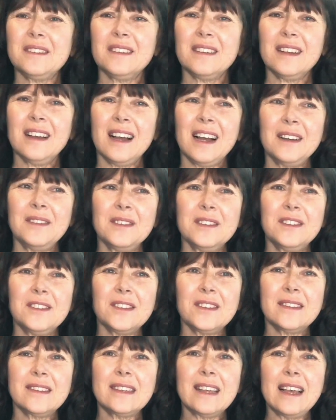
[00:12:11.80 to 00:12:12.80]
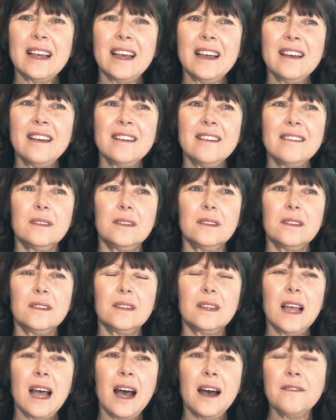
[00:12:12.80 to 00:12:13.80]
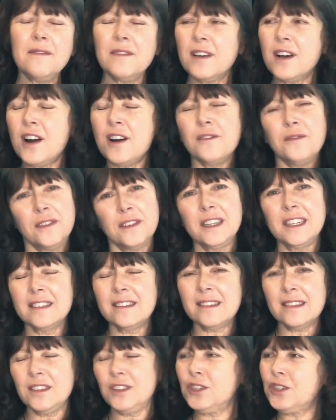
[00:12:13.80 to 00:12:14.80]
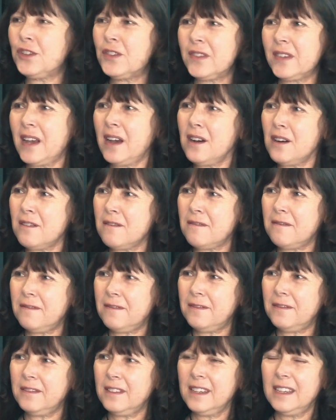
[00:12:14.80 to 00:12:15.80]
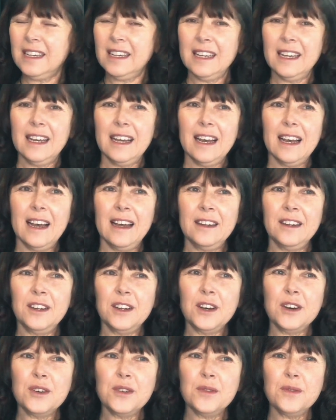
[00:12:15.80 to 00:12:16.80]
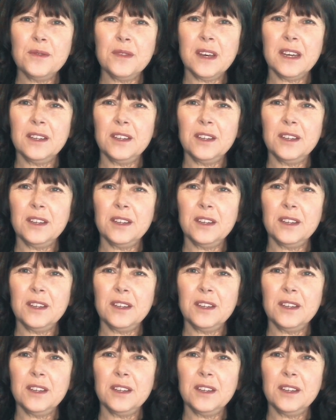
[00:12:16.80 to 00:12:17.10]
I would just say, have confidence in yourself and know that